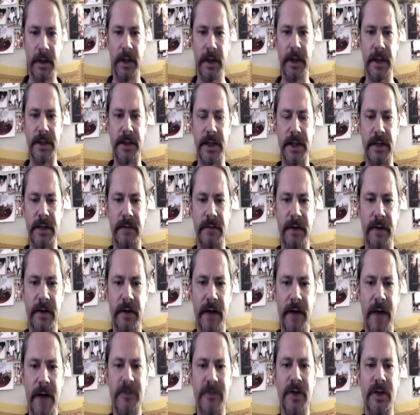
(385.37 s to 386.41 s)
It's at
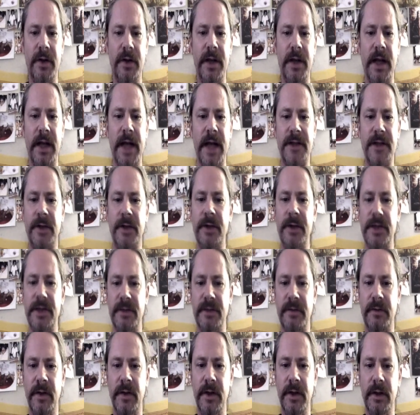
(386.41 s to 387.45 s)
the last degrees
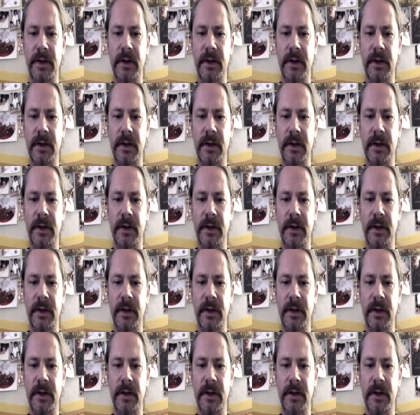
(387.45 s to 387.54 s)
of